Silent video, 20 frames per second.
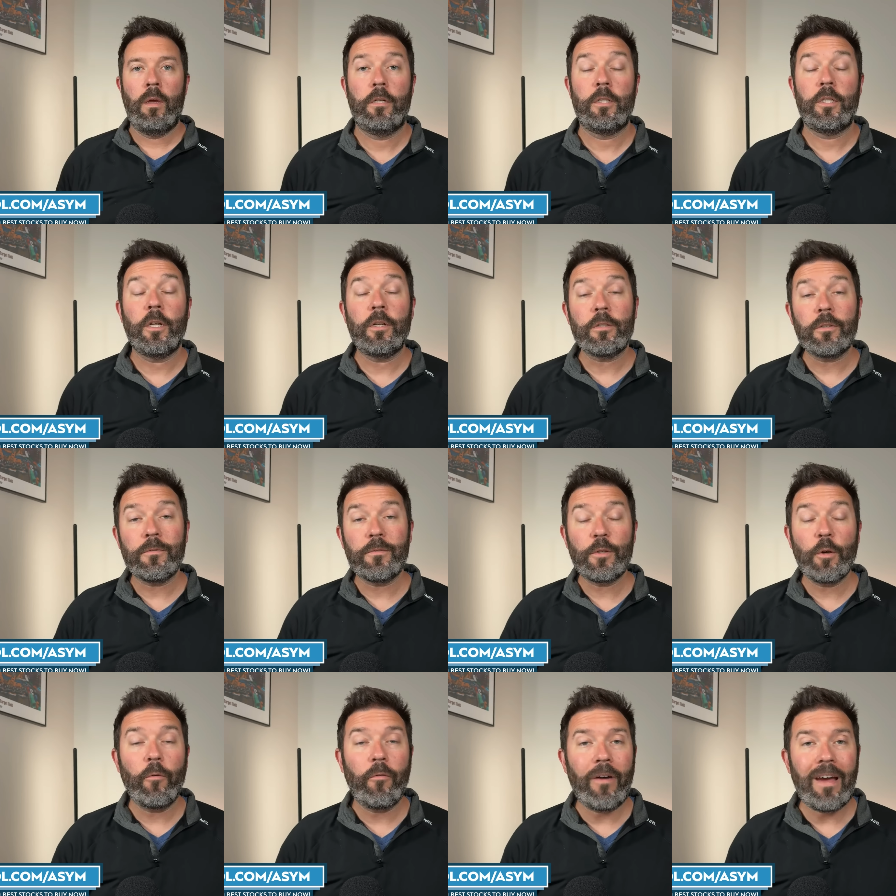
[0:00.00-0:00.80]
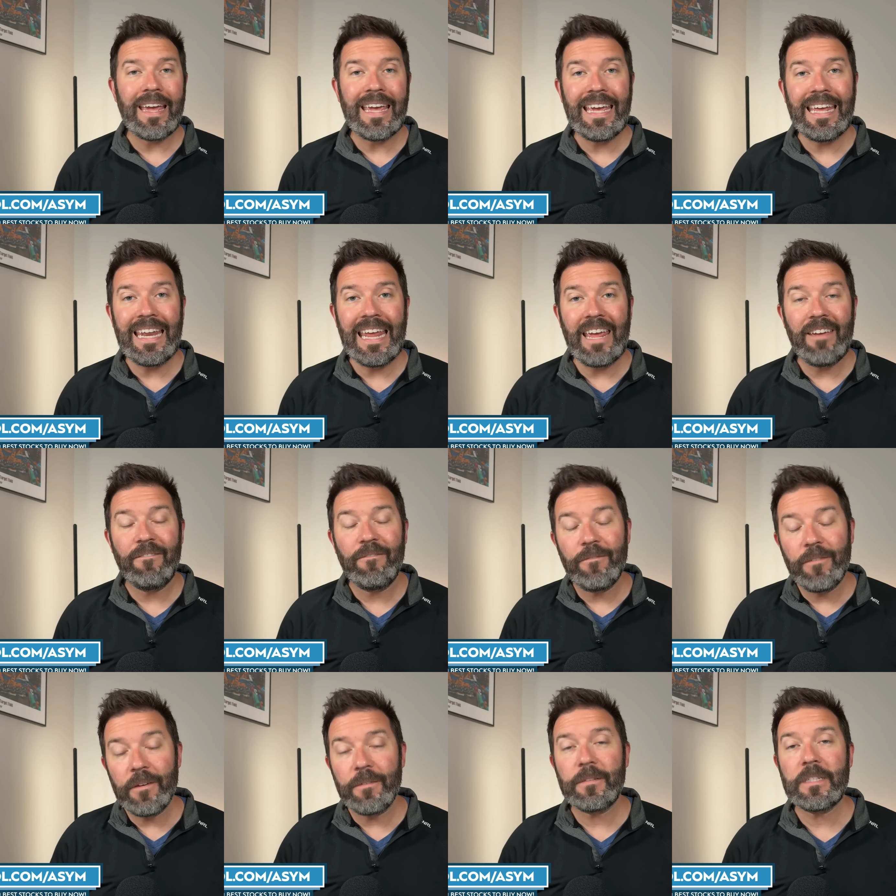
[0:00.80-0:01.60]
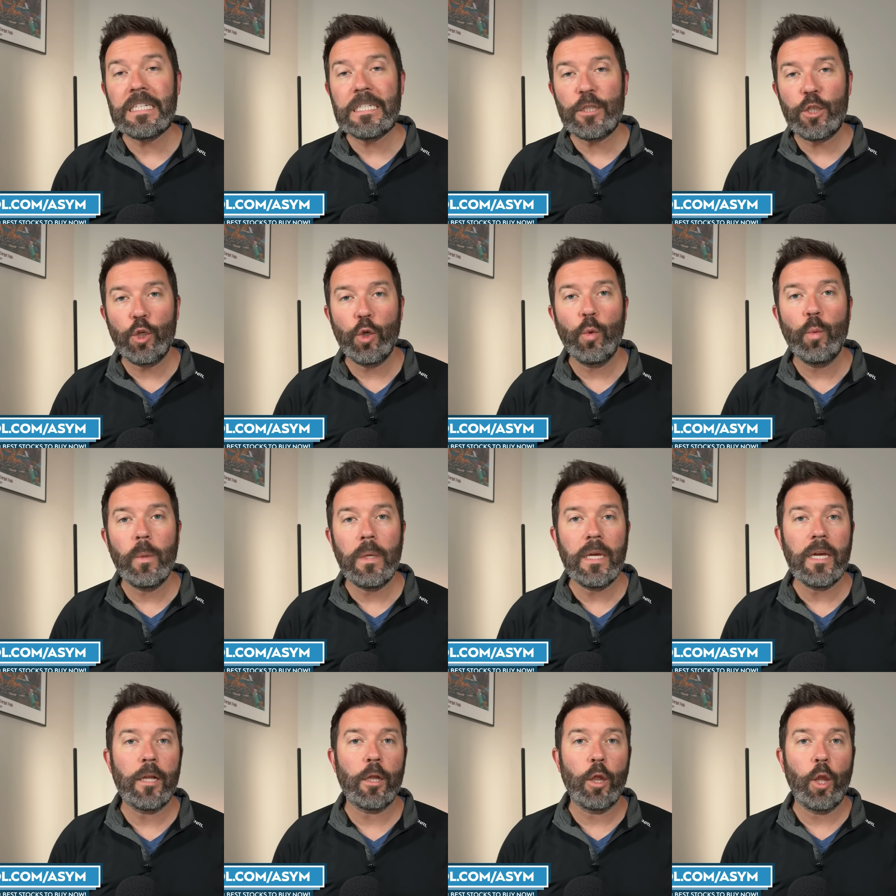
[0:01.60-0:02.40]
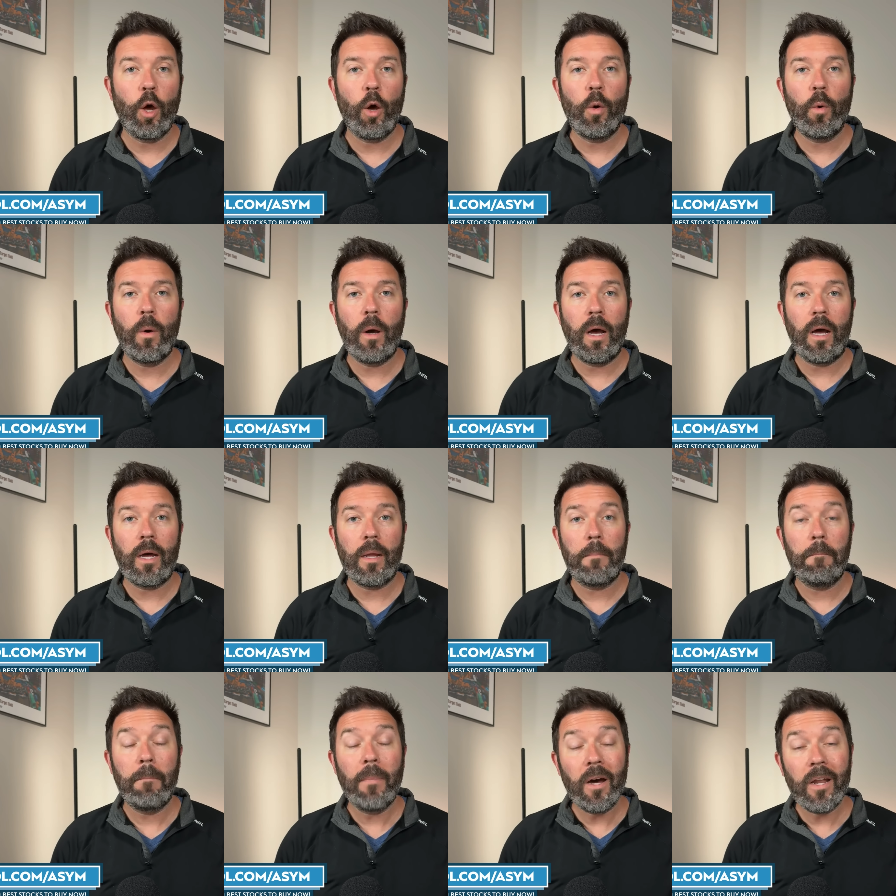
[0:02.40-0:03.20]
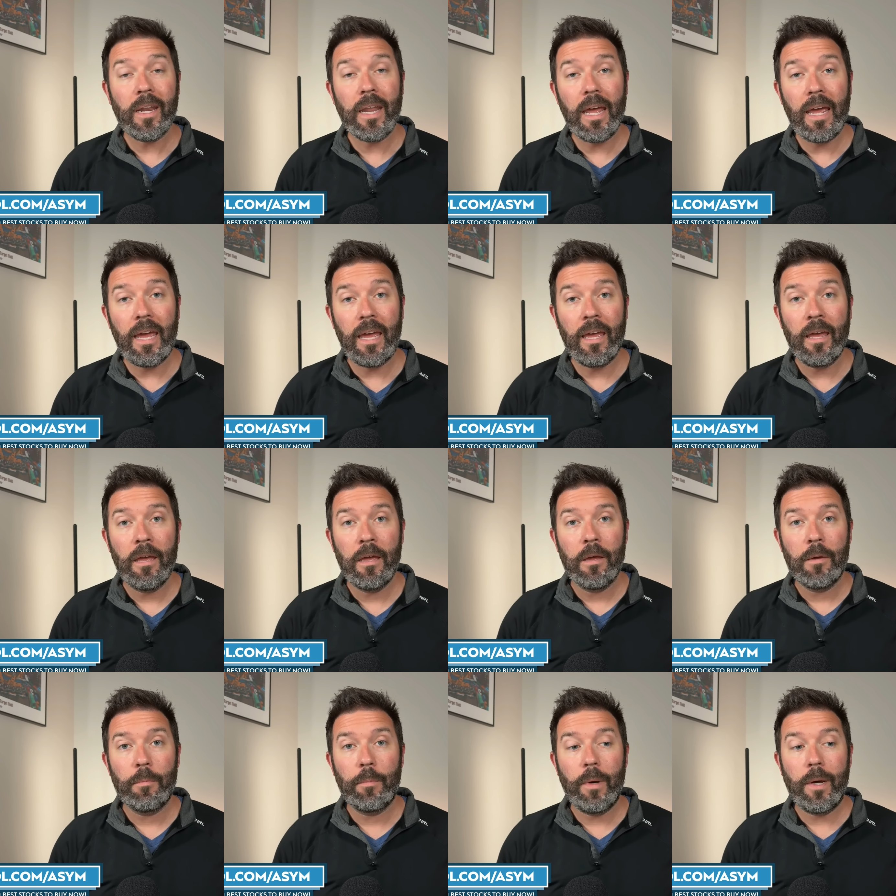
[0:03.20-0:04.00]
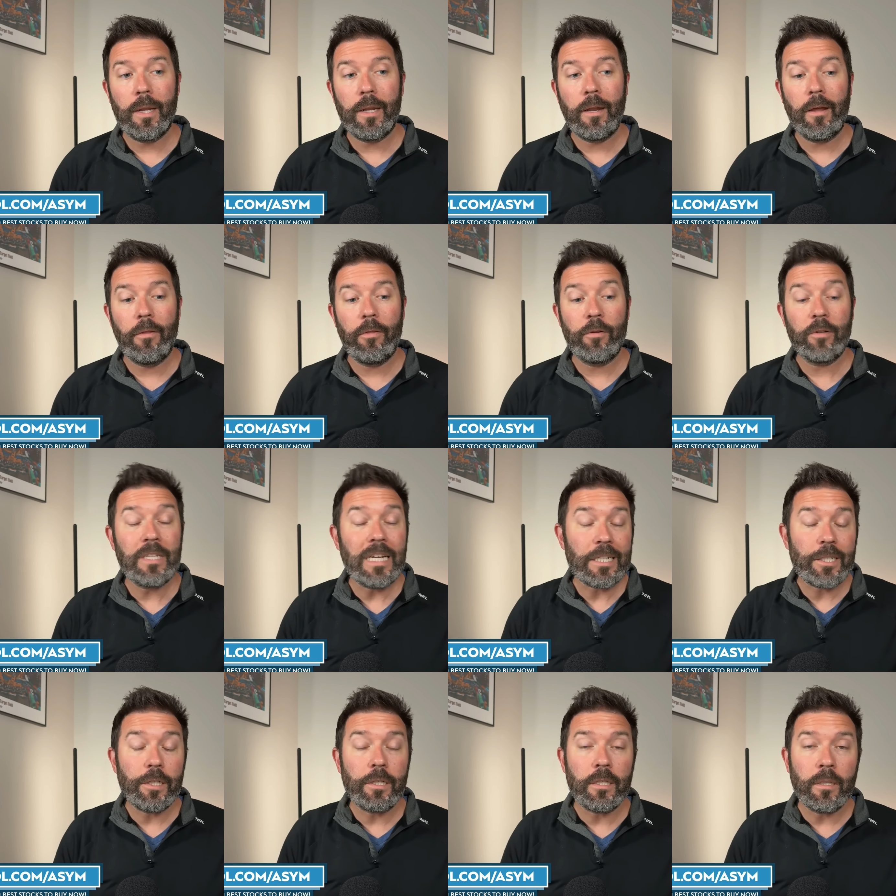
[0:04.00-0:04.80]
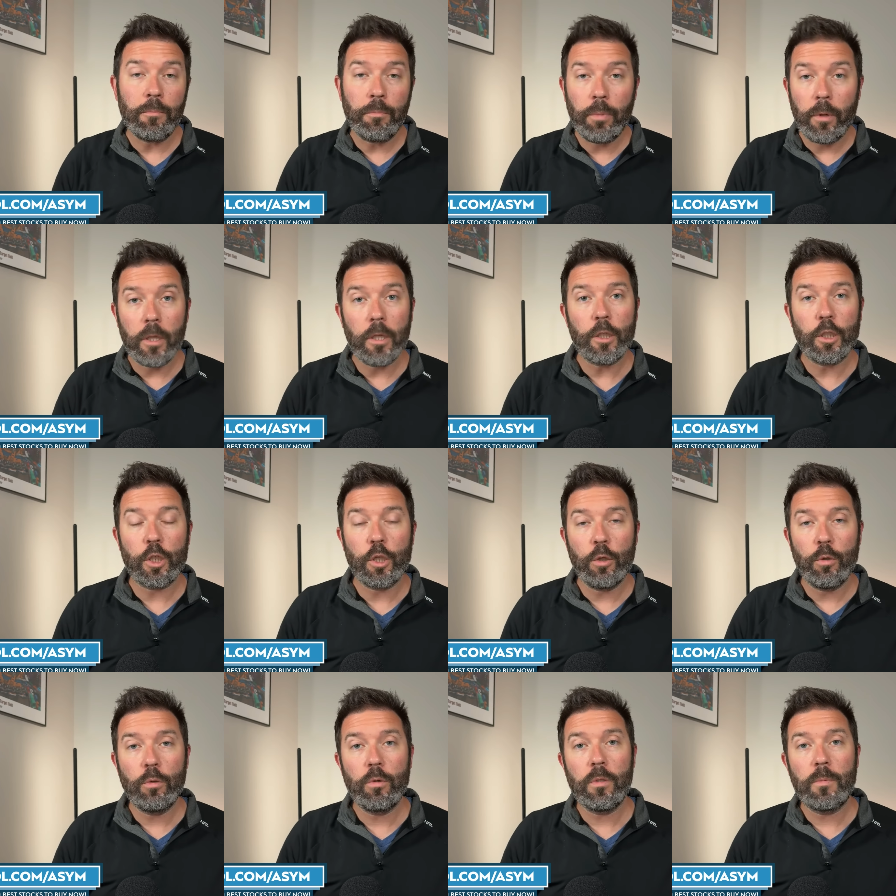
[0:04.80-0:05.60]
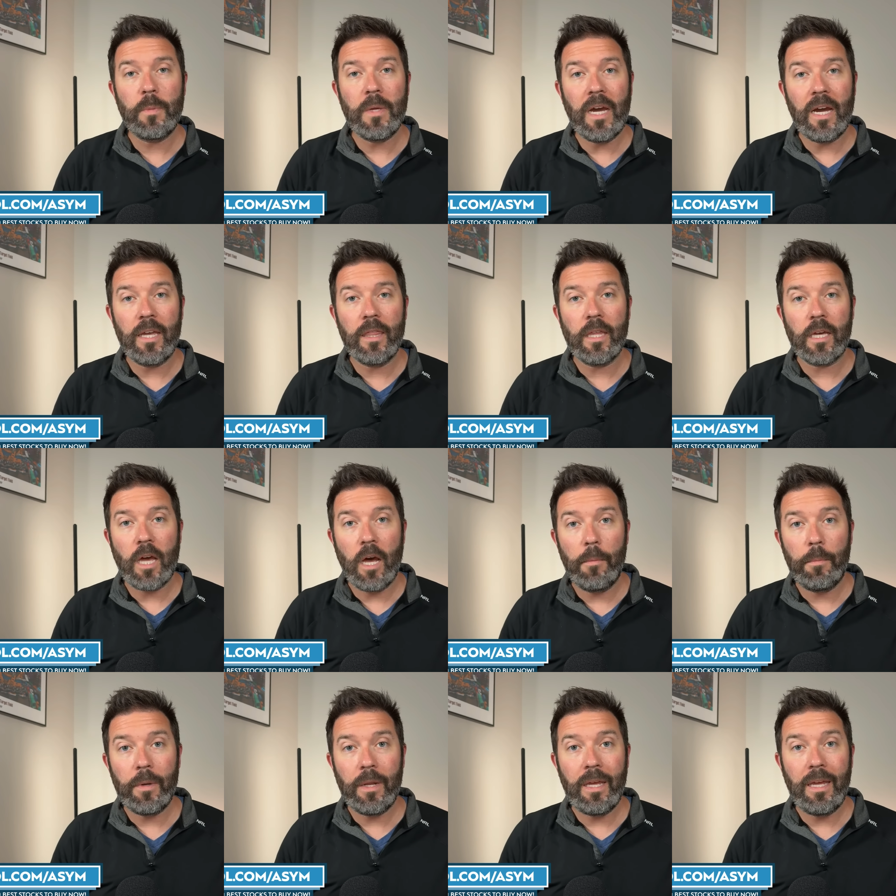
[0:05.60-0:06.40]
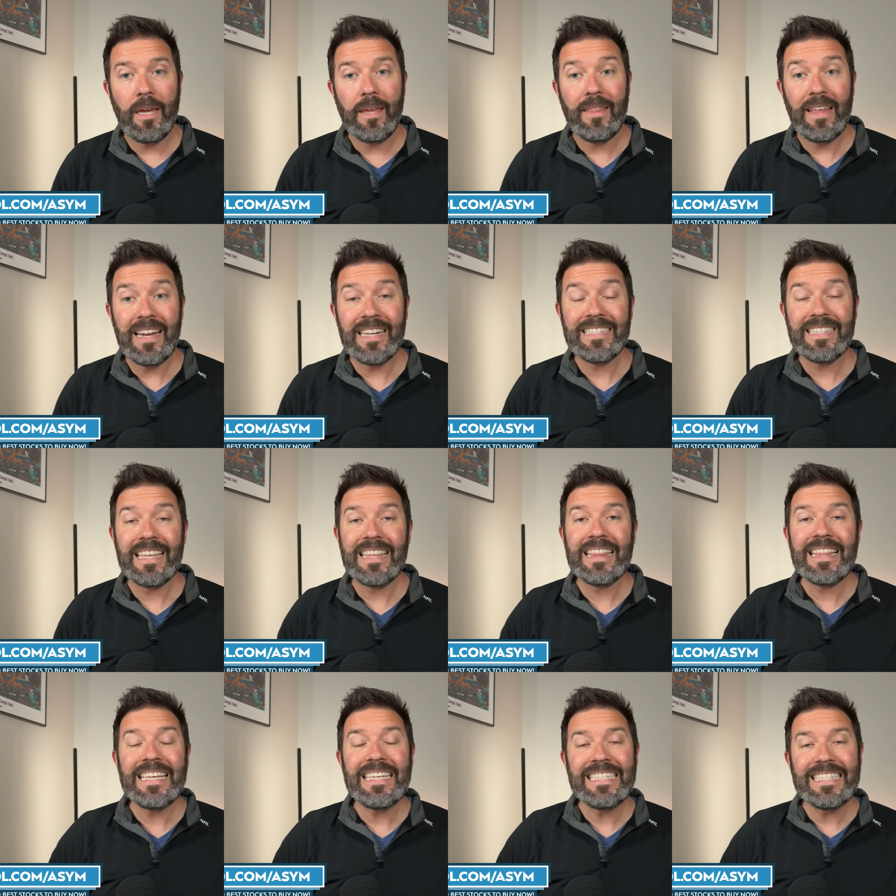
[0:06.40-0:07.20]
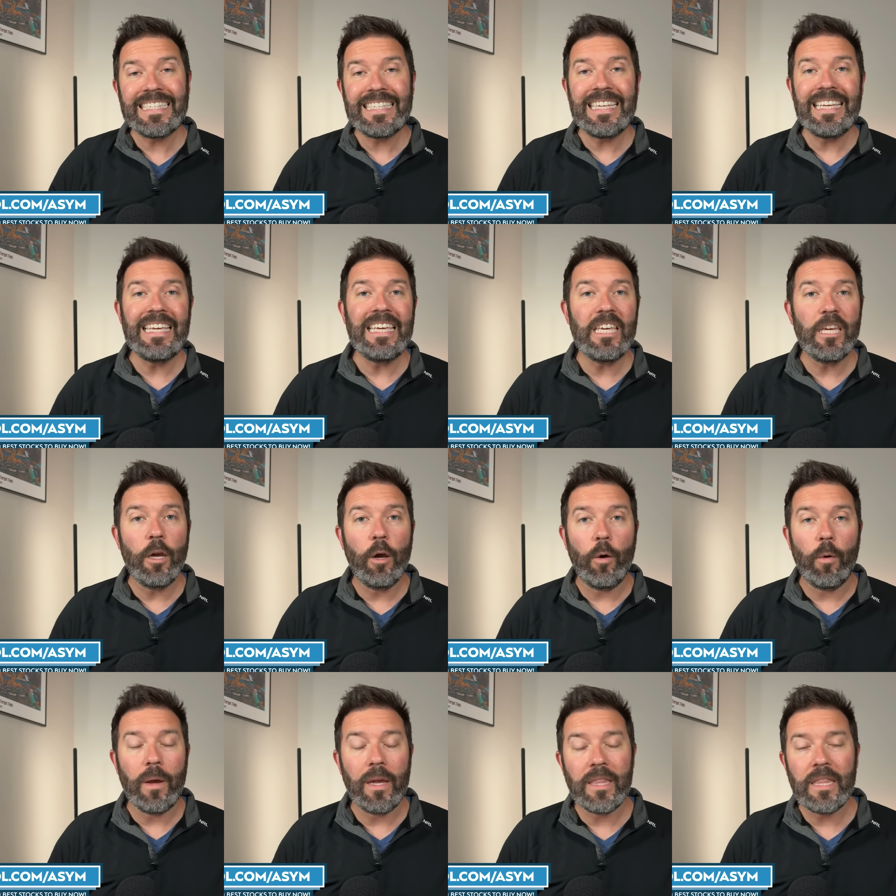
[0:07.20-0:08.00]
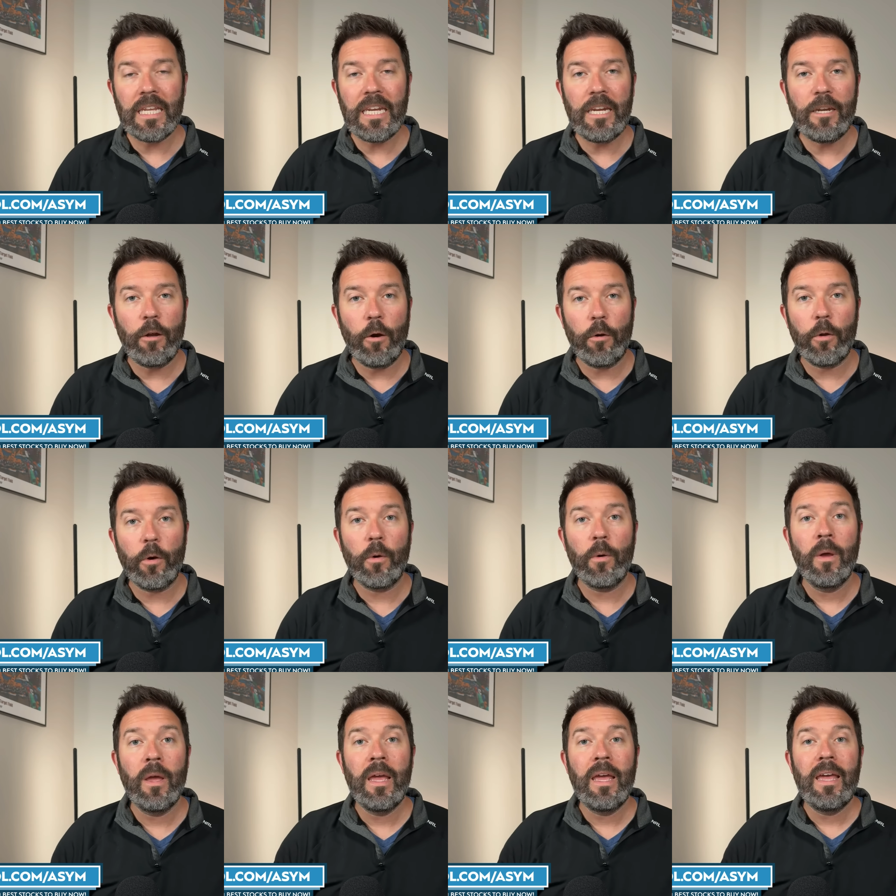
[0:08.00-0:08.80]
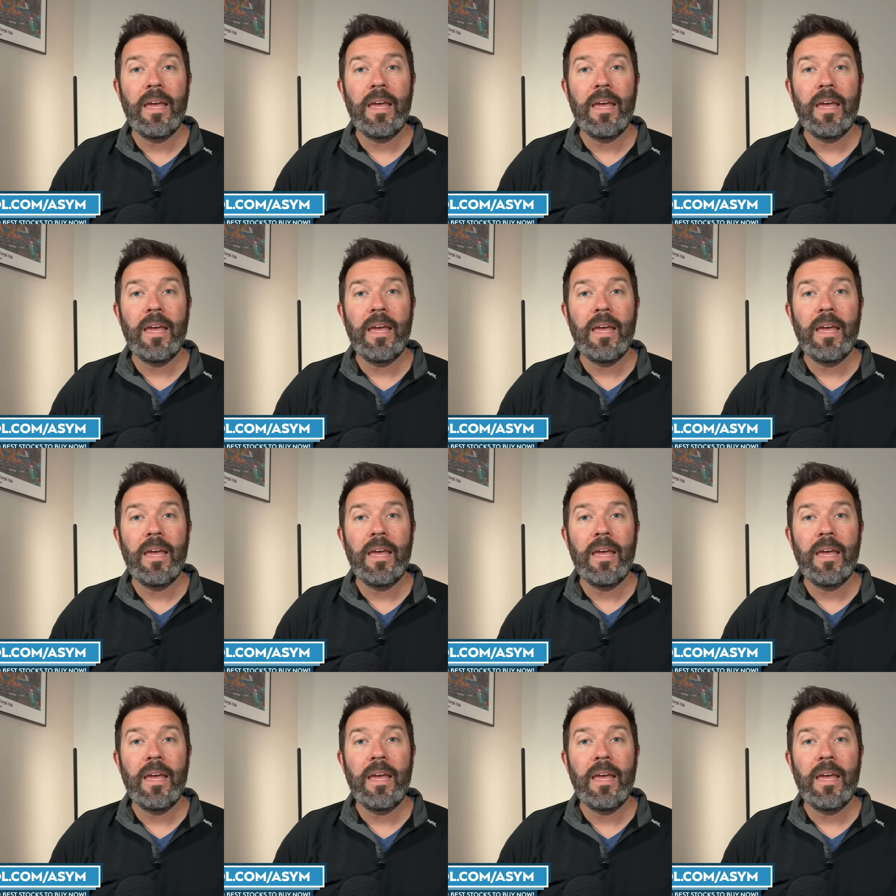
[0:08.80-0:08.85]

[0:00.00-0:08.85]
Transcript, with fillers: Shares of SoFi hit a 52-week low on Monday, but there's actually some bullish news behind the company, and that is that the CEO, Anthony Noto,